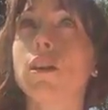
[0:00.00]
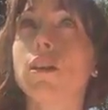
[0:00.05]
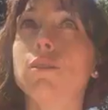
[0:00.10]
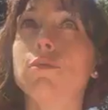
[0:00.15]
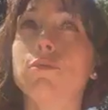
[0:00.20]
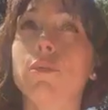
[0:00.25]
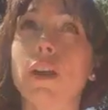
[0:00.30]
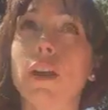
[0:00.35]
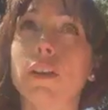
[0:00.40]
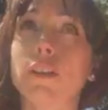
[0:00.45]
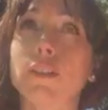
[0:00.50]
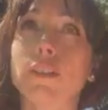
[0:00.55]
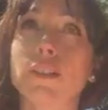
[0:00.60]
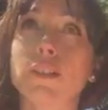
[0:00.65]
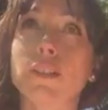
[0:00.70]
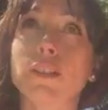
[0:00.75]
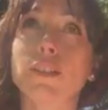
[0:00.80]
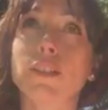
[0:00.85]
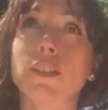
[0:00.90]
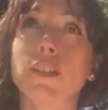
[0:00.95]
of
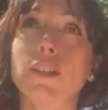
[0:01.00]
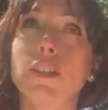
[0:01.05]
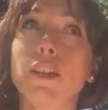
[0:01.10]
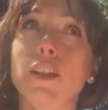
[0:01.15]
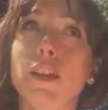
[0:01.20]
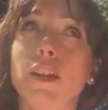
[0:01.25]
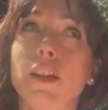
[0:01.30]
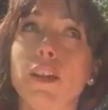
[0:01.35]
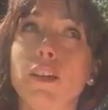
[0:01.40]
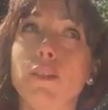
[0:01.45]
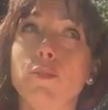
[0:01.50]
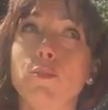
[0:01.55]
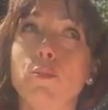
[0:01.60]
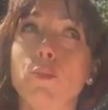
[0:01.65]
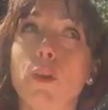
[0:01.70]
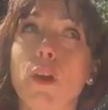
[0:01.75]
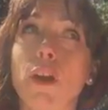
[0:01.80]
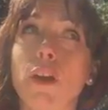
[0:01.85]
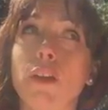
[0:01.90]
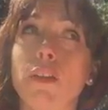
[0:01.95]
ecstasy and
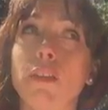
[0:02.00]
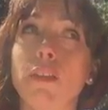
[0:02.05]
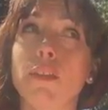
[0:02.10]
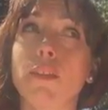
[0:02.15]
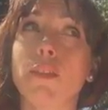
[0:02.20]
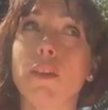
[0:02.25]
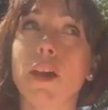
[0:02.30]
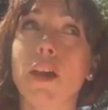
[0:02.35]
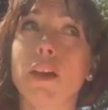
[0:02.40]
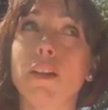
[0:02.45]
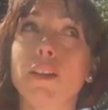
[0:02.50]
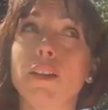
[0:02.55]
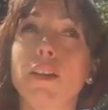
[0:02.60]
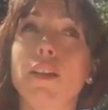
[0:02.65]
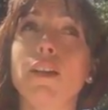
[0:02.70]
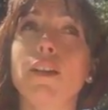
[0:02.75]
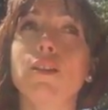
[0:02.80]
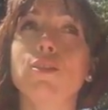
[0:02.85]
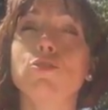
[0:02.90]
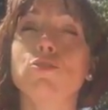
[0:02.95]
why that
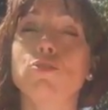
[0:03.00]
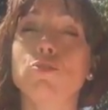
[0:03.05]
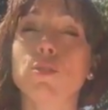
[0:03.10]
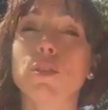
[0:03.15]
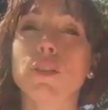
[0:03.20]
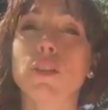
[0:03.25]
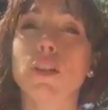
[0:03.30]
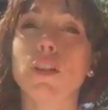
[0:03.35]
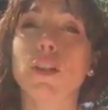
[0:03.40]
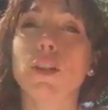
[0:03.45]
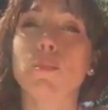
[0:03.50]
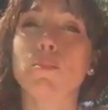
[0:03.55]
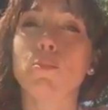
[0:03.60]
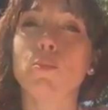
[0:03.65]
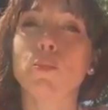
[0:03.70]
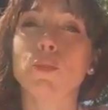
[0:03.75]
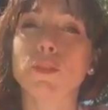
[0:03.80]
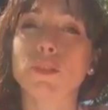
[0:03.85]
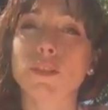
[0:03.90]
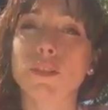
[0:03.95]
street name
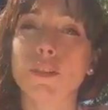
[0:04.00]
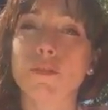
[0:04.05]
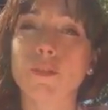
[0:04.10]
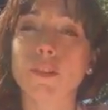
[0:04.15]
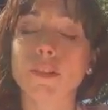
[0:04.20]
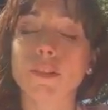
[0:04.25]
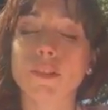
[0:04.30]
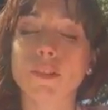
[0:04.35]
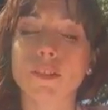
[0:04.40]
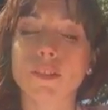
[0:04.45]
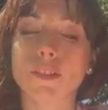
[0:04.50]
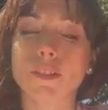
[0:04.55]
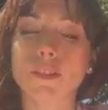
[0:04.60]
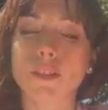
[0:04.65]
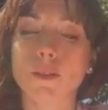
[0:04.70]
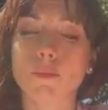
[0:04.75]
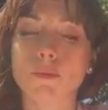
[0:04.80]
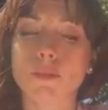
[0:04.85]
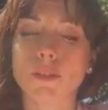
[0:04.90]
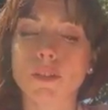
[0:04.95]
was given to this
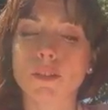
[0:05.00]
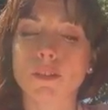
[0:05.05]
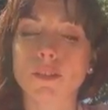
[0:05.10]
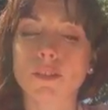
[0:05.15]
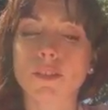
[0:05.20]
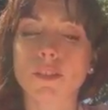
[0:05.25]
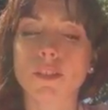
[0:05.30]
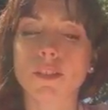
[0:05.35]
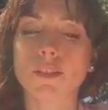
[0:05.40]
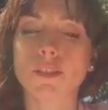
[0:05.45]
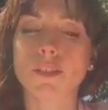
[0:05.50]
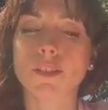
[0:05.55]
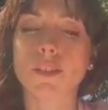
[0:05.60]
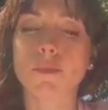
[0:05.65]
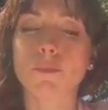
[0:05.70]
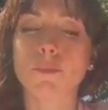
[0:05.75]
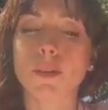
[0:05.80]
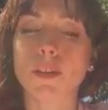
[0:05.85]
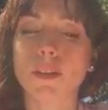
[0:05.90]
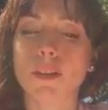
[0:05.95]
substance is
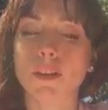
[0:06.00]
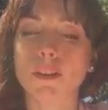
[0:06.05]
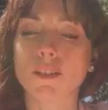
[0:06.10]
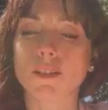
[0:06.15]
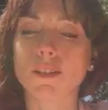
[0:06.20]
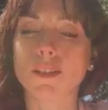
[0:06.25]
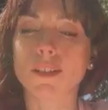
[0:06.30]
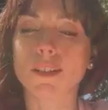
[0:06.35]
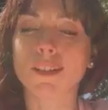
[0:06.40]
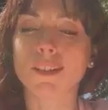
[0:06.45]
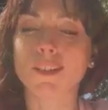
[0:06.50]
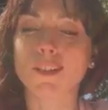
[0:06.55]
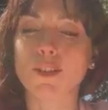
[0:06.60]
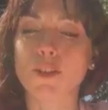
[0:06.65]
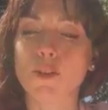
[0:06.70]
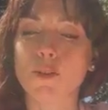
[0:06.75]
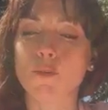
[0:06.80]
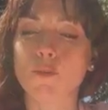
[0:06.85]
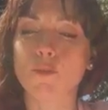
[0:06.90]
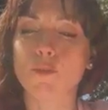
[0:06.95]
because it is
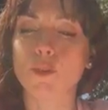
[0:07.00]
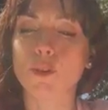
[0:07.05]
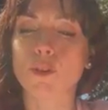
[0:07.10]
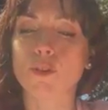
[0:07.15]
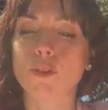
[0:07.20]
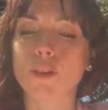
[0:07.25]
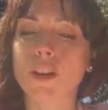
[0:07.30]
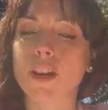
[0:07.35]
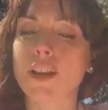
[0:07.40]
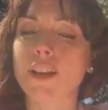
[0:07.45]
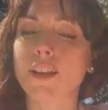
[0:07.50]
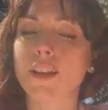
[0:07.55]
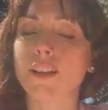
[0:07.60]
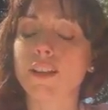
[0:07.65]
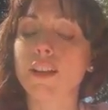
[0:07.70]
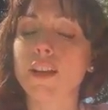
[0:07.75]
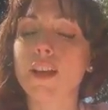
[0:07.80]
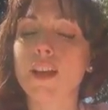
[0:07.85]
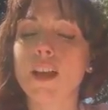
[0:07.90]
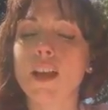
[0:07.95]
known for
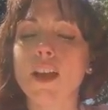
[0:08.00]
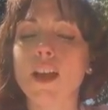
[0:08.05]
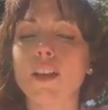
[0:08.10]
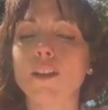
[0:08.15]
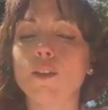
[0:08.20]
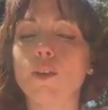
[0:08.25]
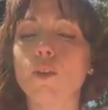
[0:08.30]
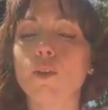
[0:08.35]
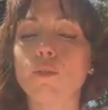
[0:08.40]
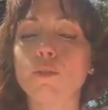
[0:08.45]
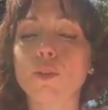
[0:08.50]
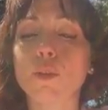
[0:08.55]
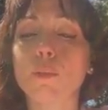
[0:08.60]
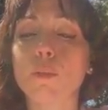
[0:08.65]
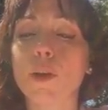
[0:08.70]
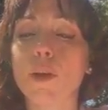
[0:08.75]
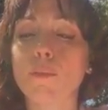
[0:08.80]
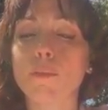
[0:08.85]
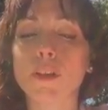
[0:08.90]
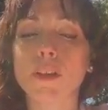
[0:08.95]
creating an
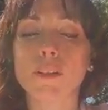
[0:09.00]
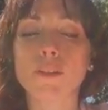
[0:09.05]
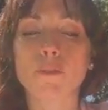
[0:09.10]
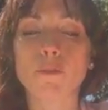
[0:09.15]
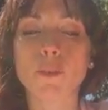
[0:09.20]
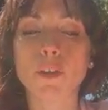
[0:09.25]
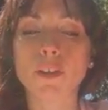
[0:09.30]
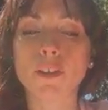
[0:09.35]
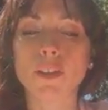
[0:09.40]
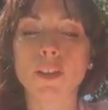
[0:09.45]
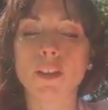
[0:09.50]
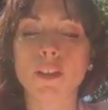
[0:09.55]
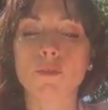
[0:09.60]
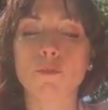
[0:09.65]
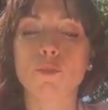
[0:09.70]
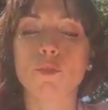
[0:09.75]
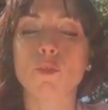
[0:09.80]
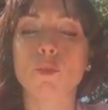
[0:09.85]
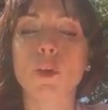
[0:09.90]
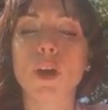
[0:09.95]
overwhelming feeling
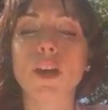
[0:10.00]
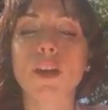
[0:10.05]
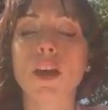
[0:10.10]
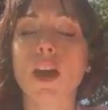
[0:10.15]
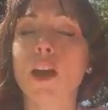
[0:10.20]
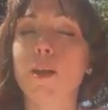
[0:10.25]
of great